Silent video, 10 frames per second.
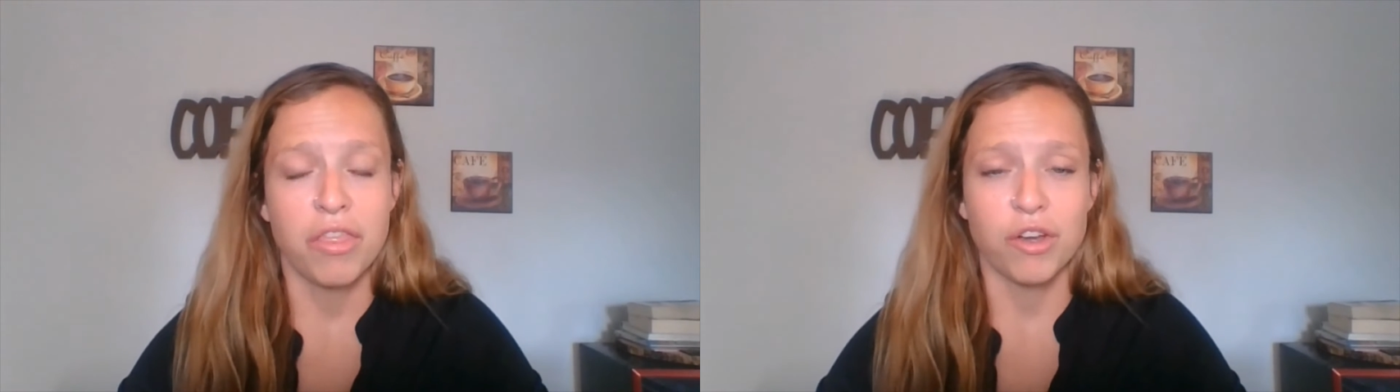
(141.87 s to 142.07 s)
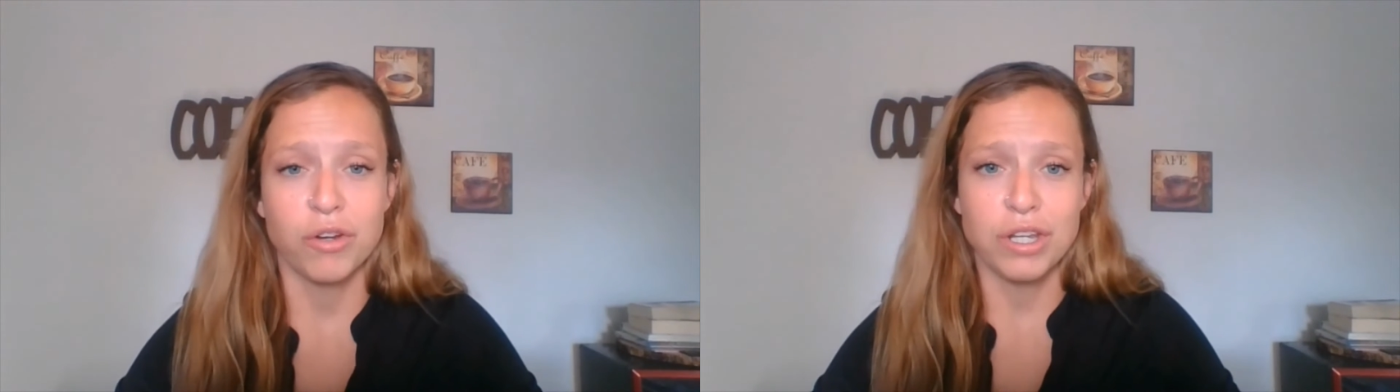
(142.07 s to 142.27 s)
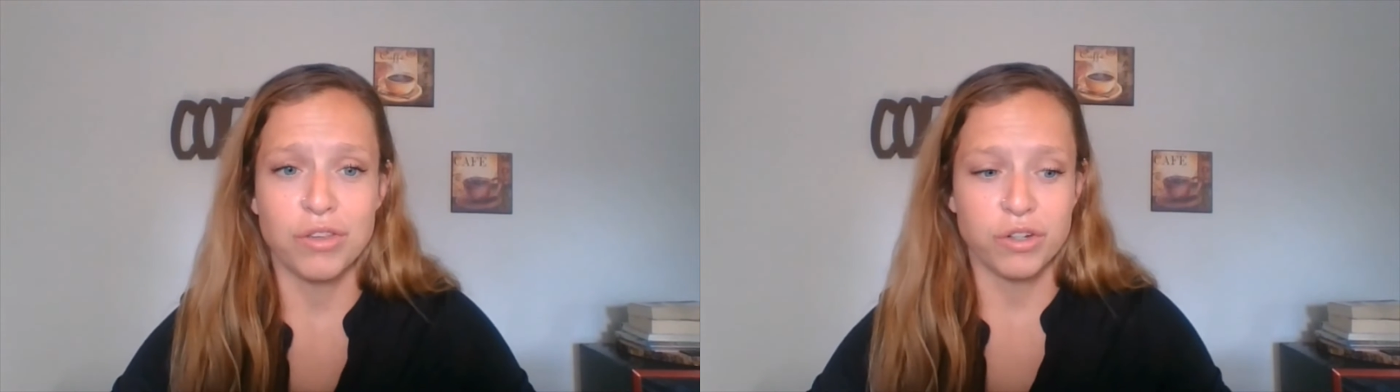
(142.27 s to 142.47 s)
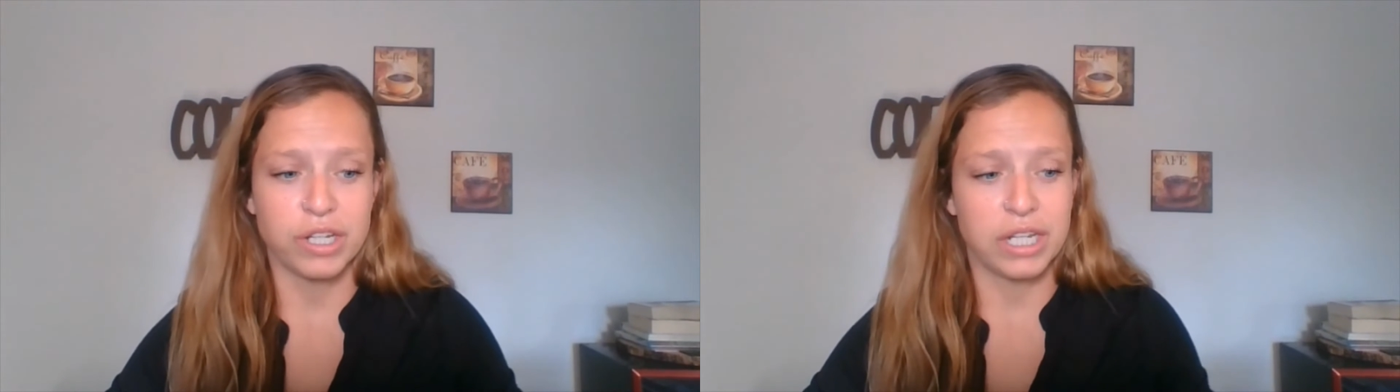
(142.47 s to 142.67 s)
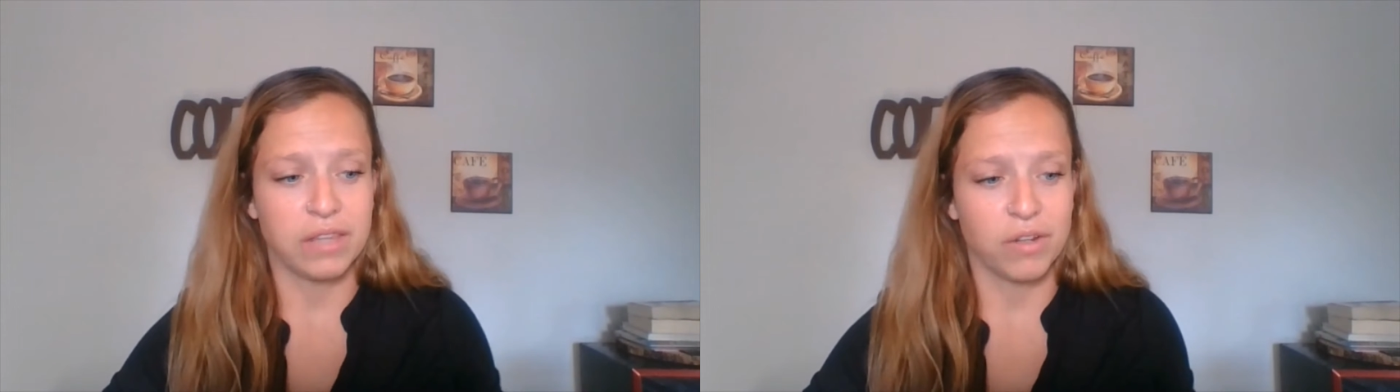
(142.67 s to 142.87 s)
They're either
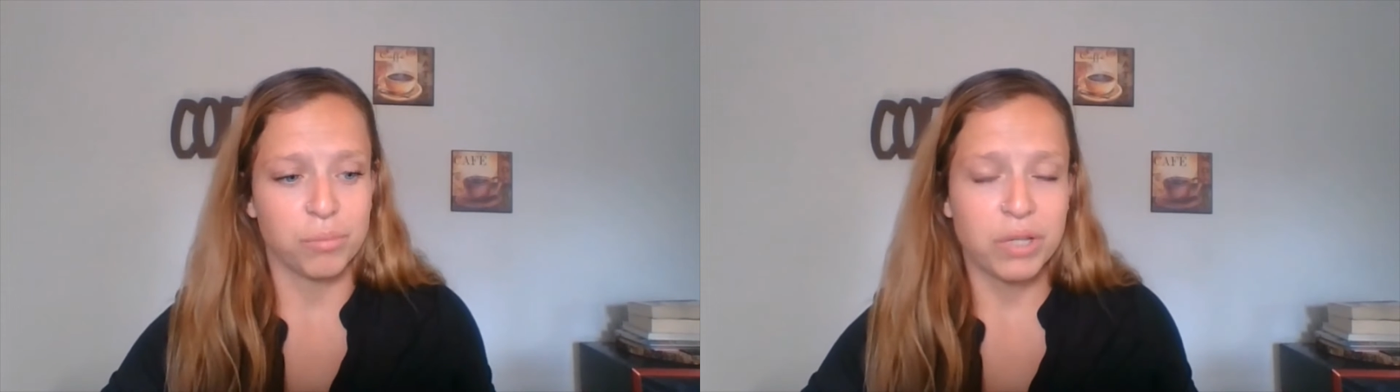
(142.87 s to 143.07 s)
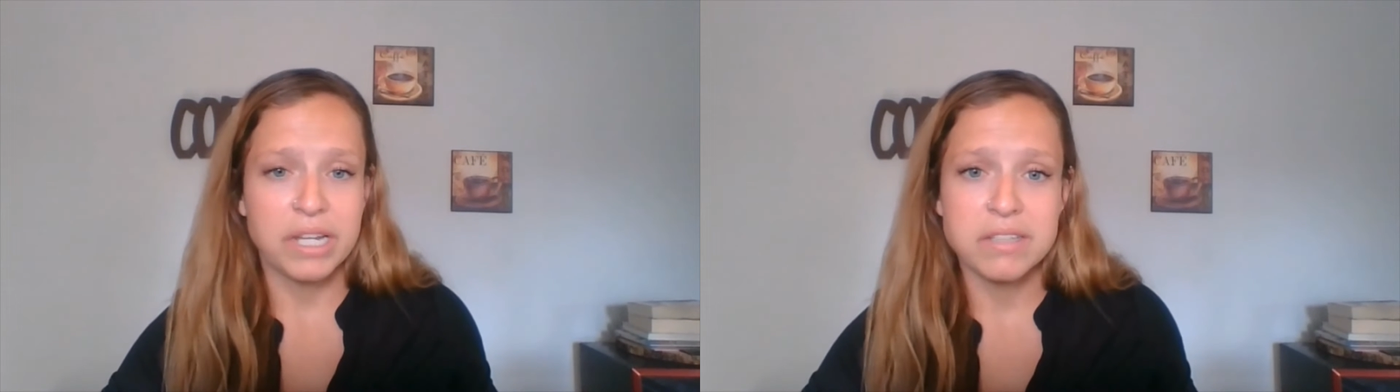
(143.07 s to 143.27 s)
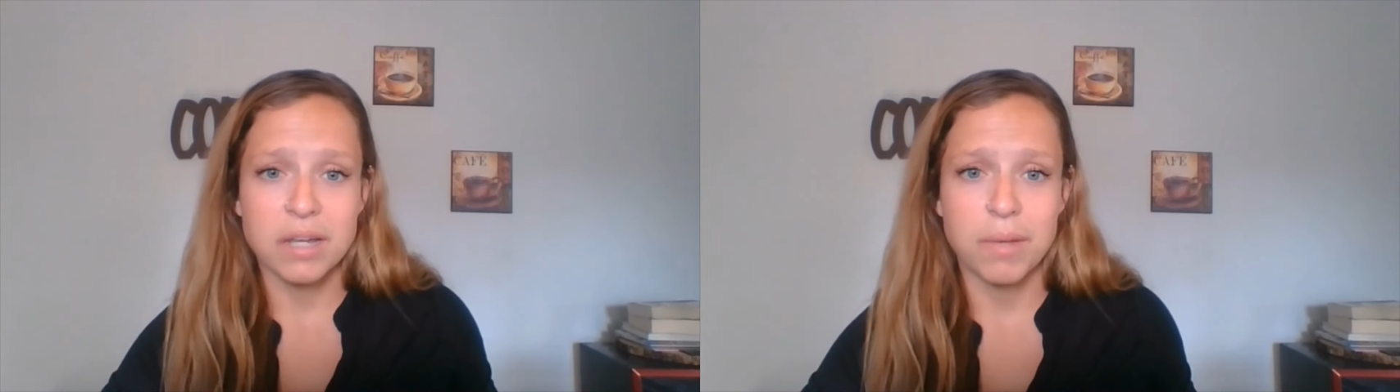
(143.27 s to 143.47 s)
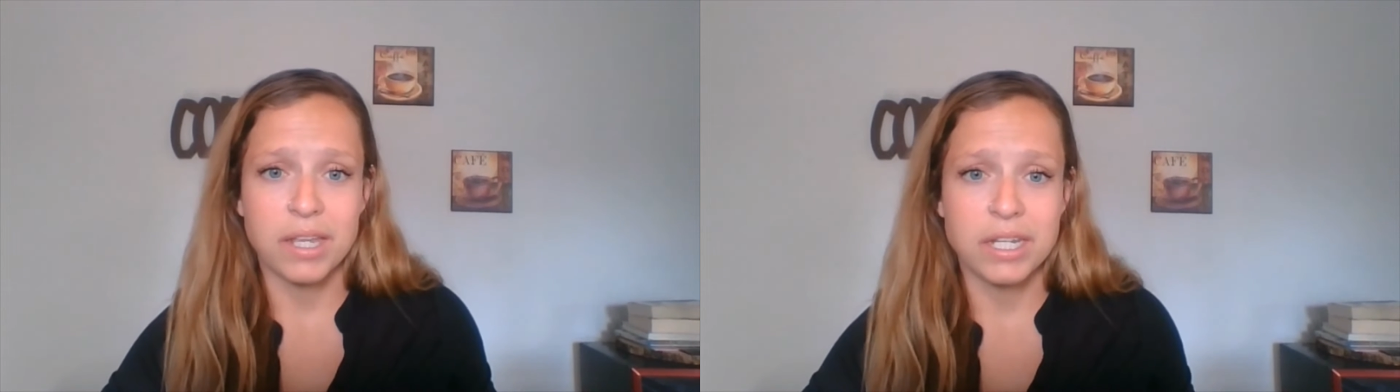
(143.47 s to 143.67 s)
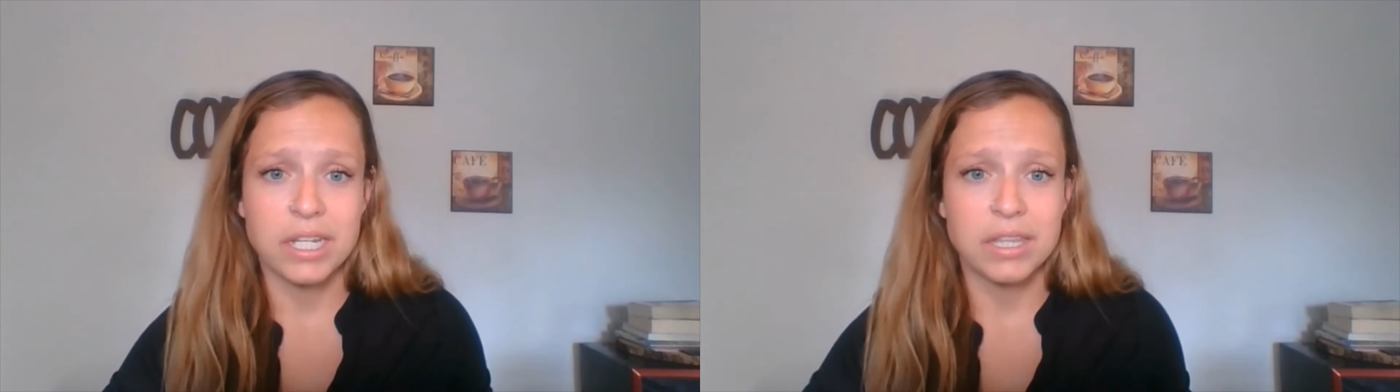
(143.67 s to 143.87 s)
getting their playtime
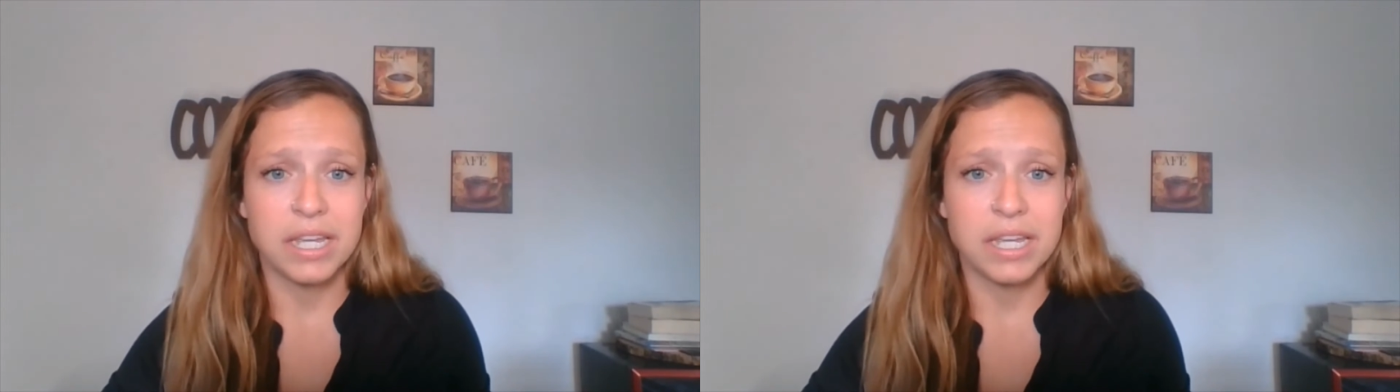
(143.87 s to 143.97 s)
ended,